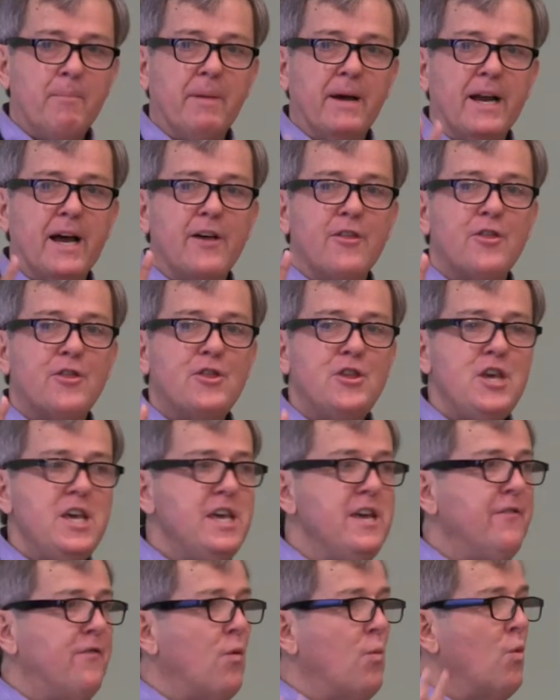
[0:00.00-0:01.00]
but a
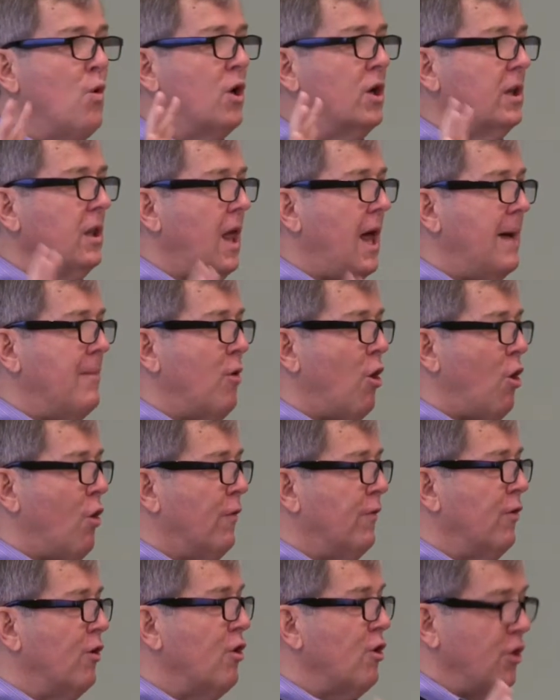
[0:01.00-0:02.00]
thief will climb
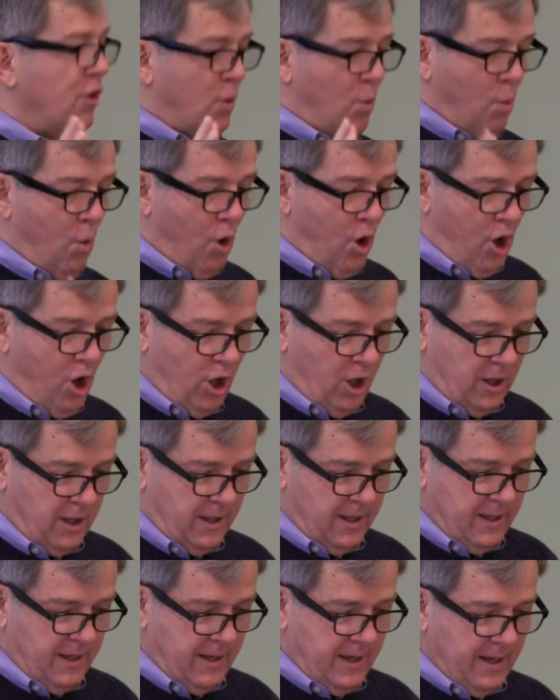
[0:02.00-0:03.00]
over the
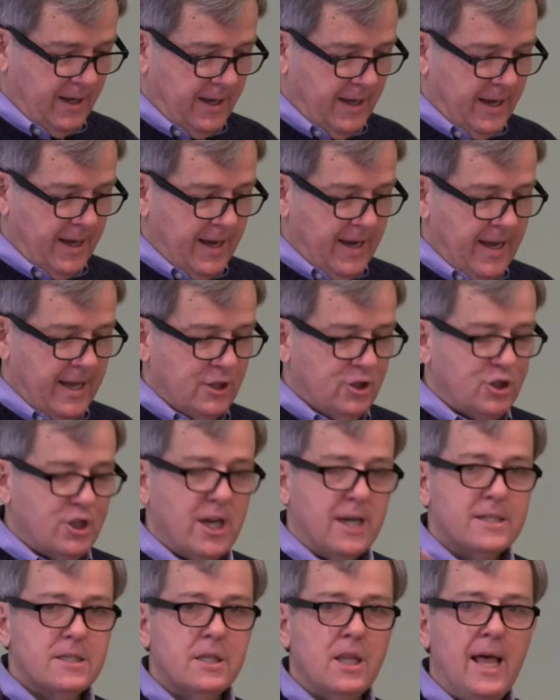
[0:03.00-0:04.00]
wall.
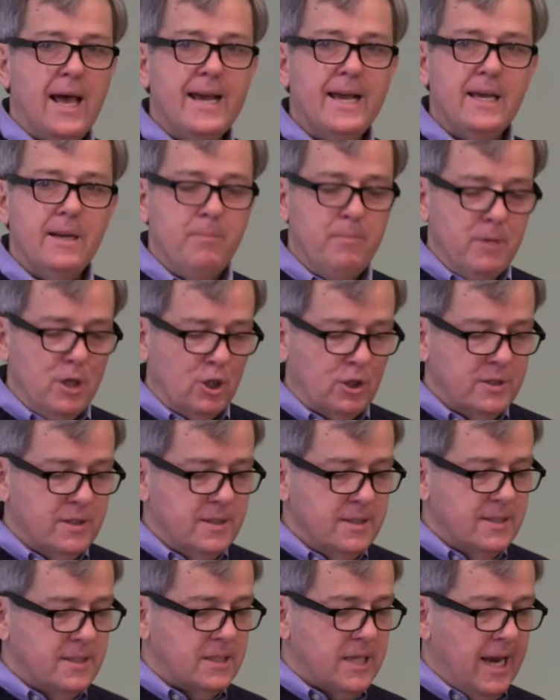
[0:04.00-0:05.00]
Just like in
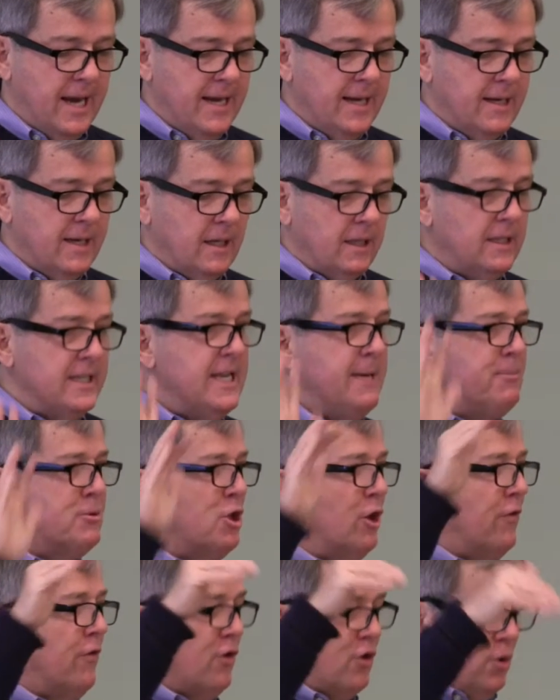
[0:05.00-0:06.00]
Milton, Satan
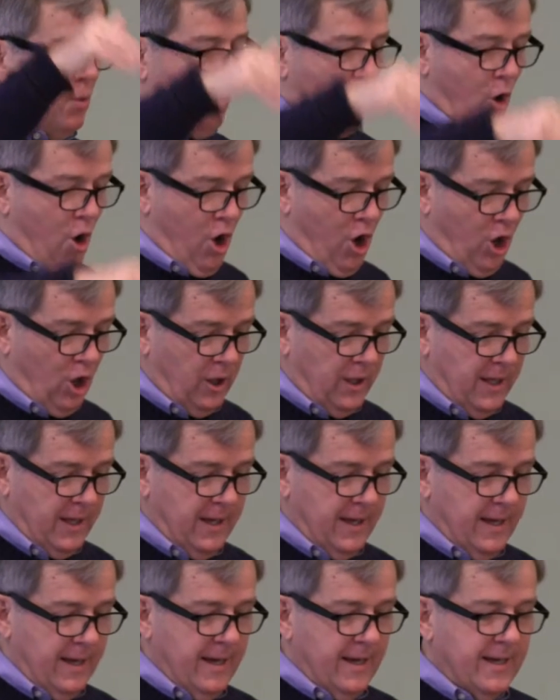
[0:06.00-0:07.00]
leaps over the wall
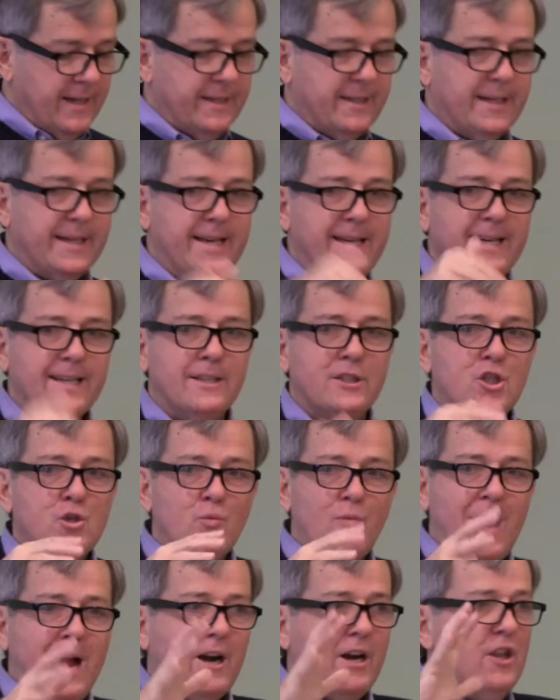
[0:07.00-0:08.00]
to get
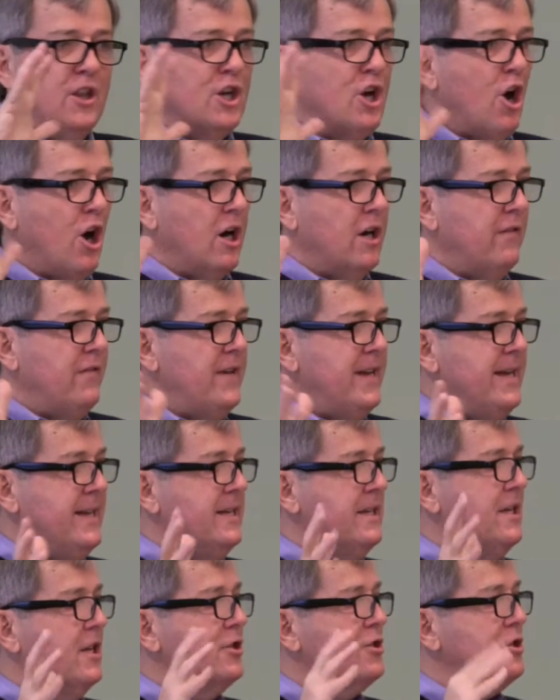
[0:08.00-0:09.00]
surrounding the Garden of
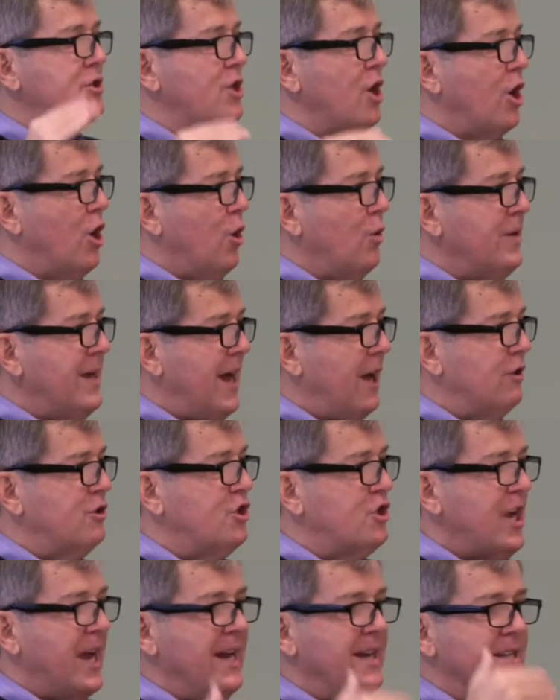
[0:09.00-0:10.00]
Eden, so now
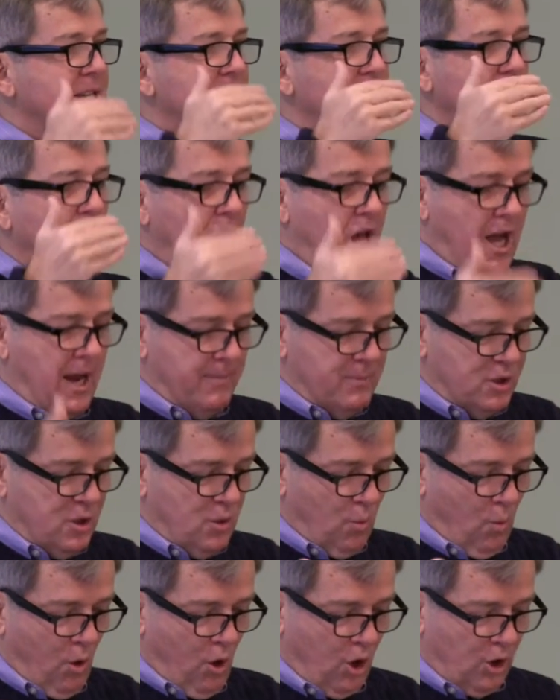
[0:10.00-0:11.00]
Jadis climbs
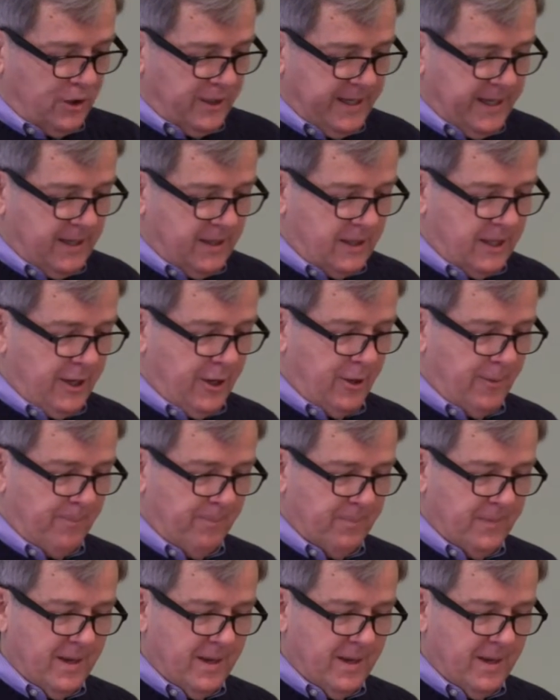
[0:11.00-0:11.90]
the wall to get there.